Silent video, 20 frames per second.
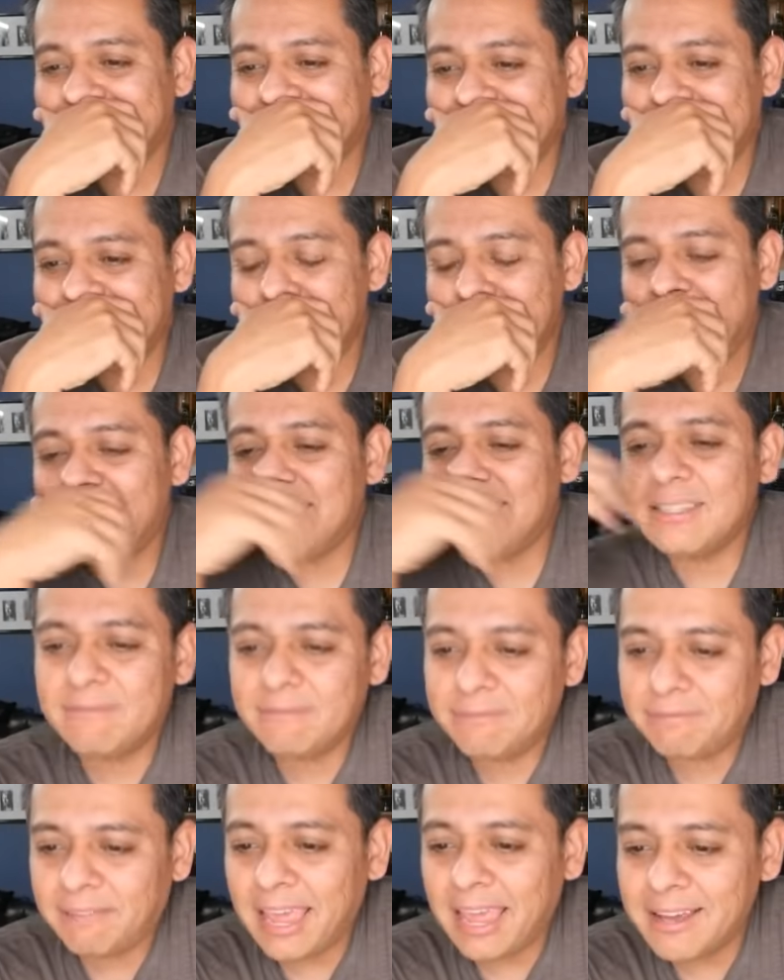a
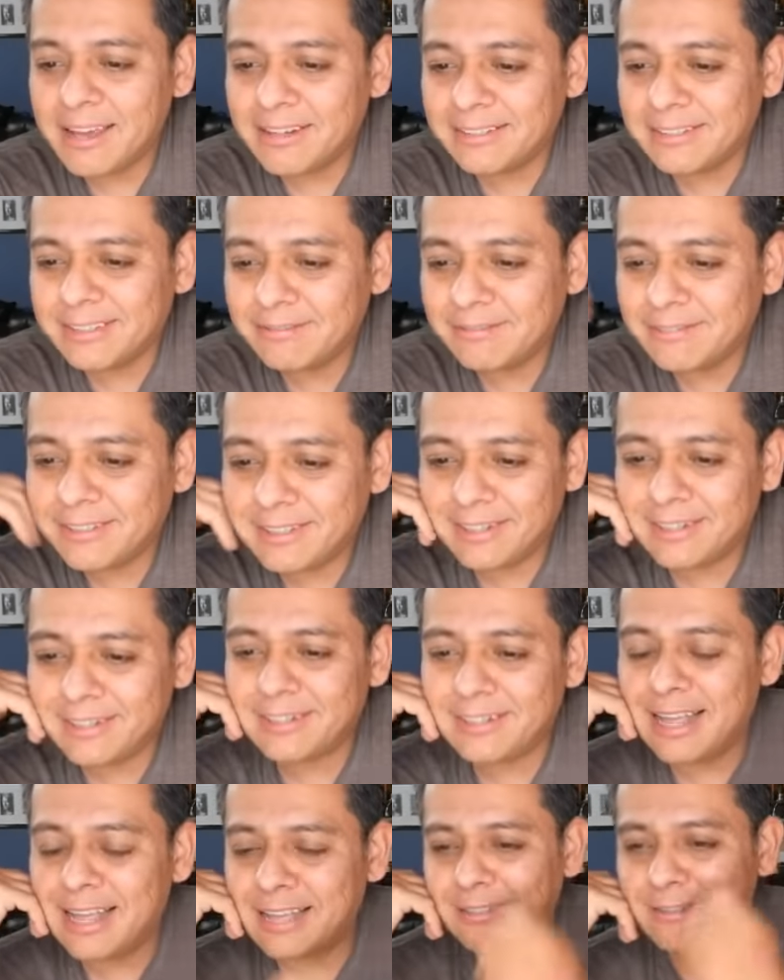massive fail if you're
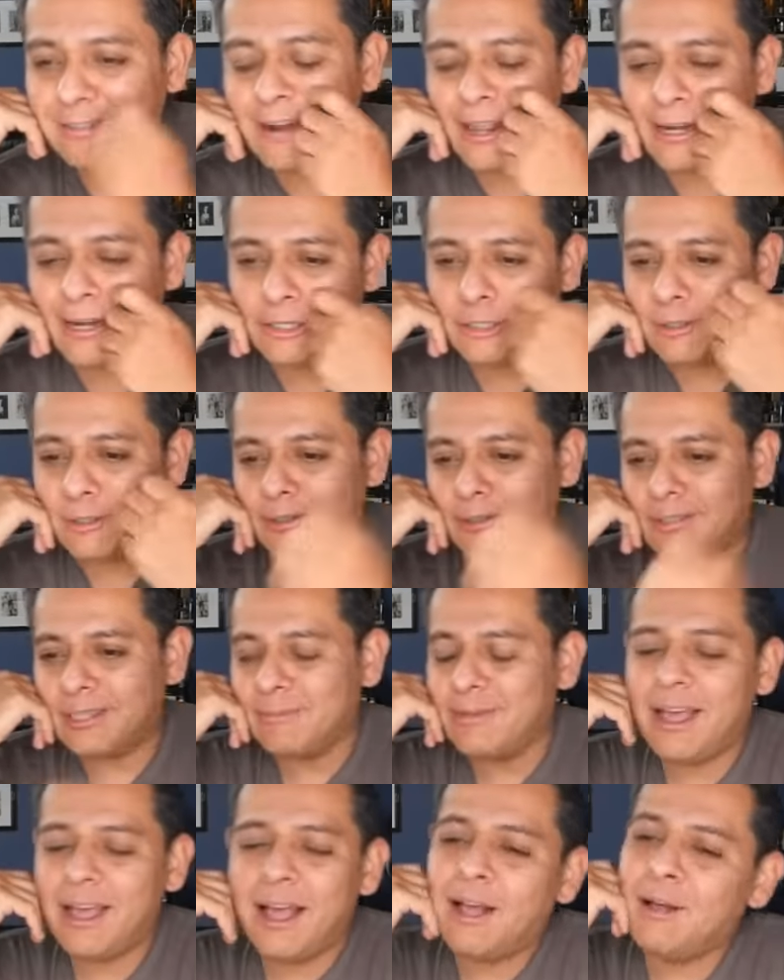not trying to troll
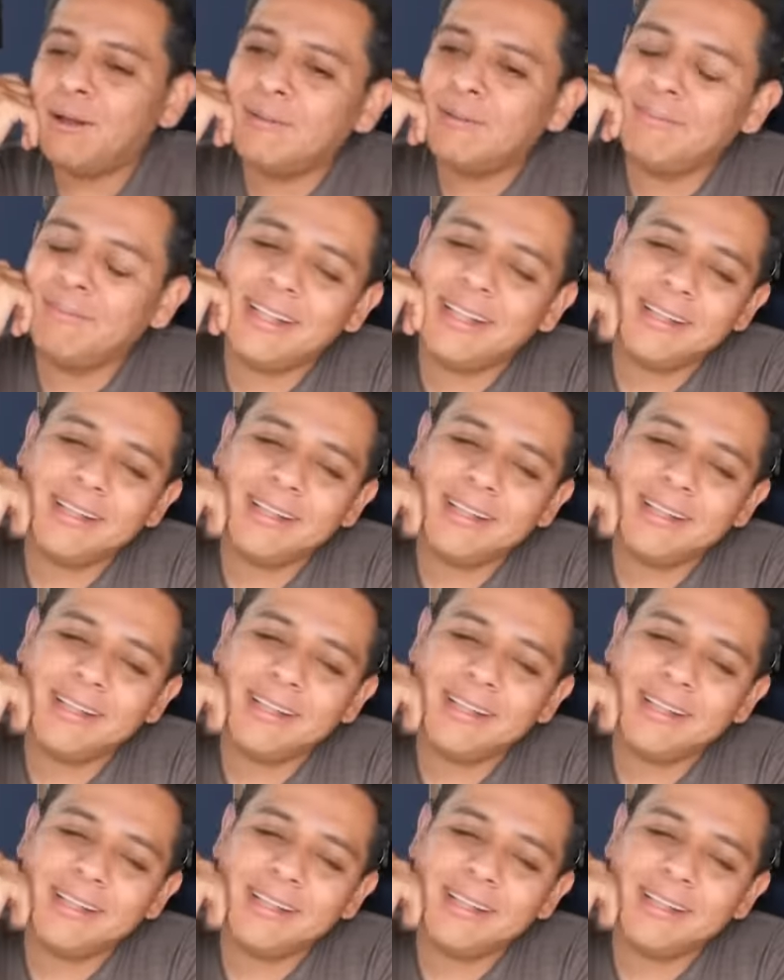something. No.